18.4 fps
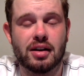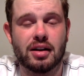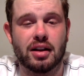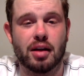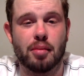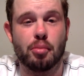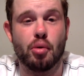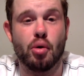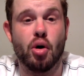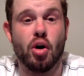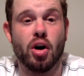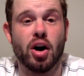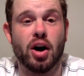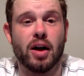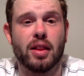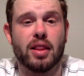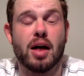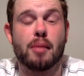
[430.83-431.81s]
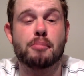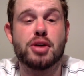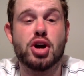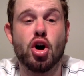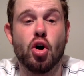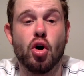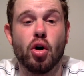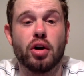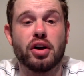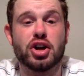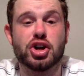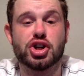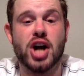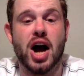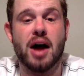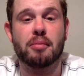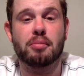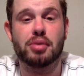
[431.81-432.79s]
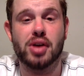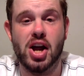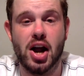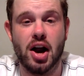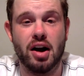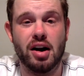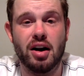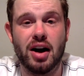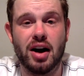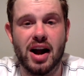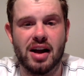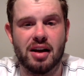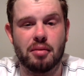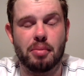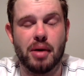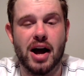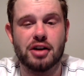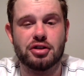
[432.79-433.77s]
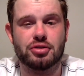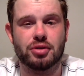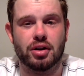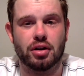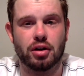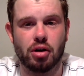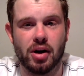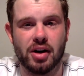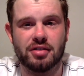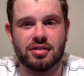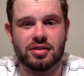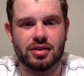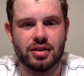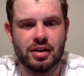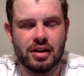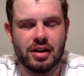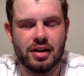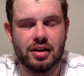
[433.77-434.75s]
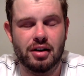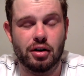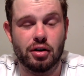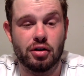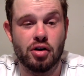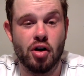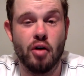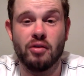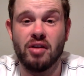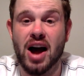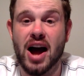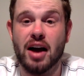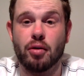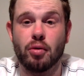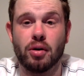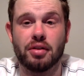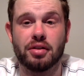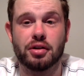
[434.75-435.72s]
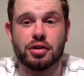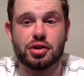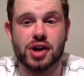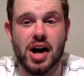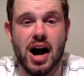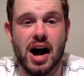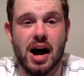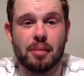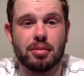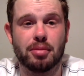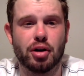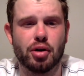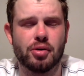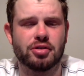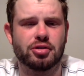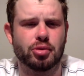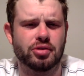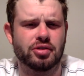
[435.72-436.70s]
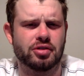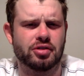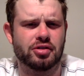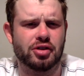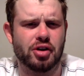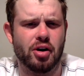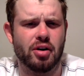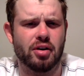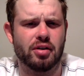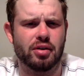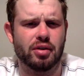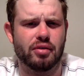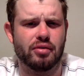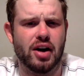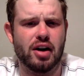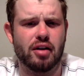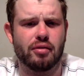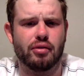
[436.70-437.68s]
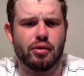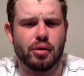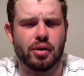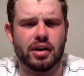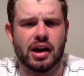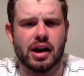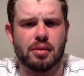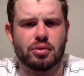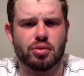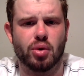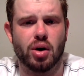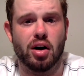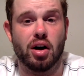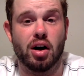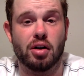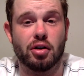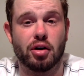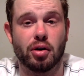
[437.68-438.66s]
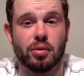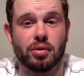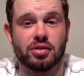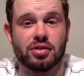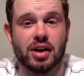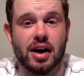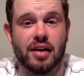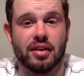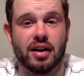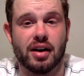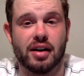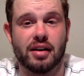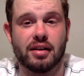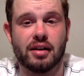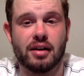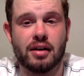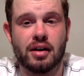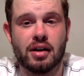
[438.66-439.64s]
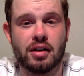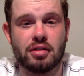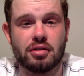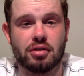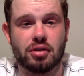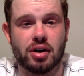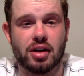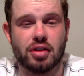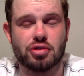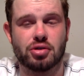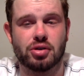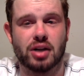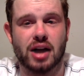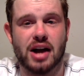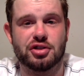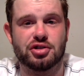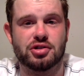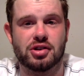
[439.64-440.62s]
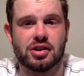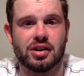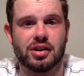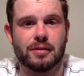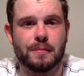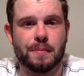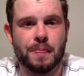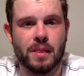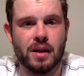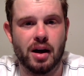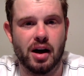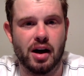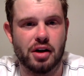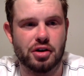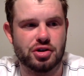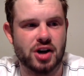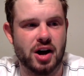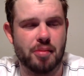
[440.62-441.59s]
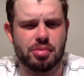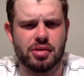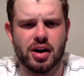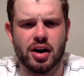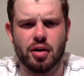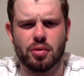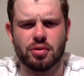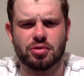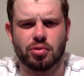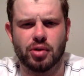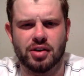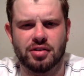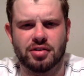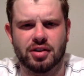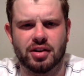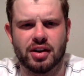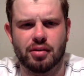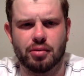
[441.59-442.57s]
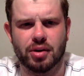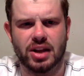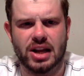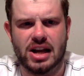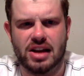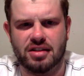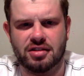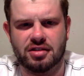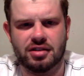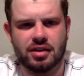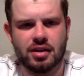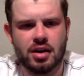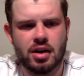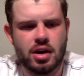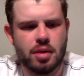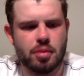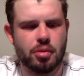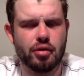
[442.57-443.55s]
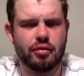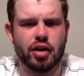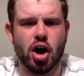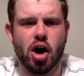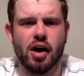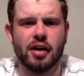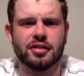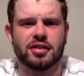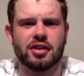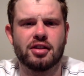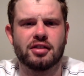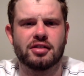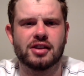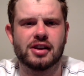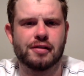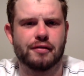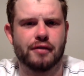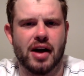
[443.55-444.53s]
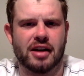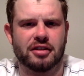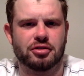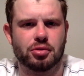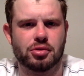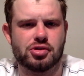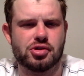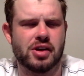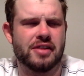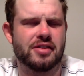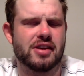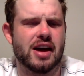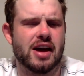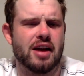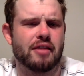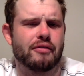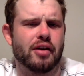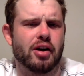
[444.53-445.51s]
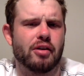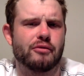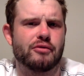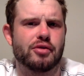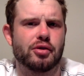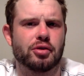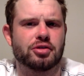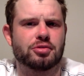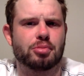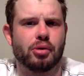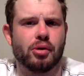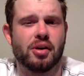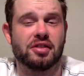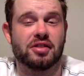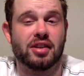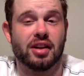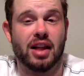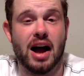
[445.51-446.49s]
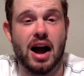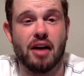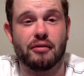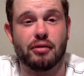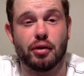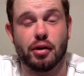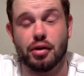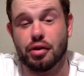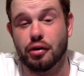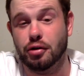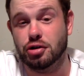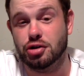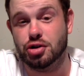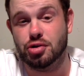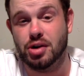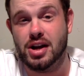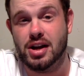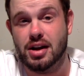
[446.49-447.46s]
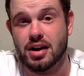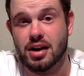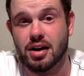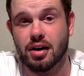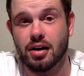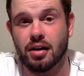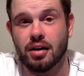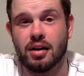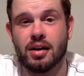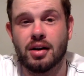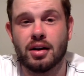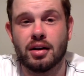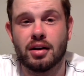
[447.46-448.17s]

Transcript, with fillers: Lemuel Jean-Pierre, and Patrick Lewis. Nowack won the job. Lewis was the starter of the final four games, while Unger was sidelined due to injury last year. Uh, Jean-Pierre was recently released. Moving on to the defense, which led the N F L in fewest points allowed for a third straight year,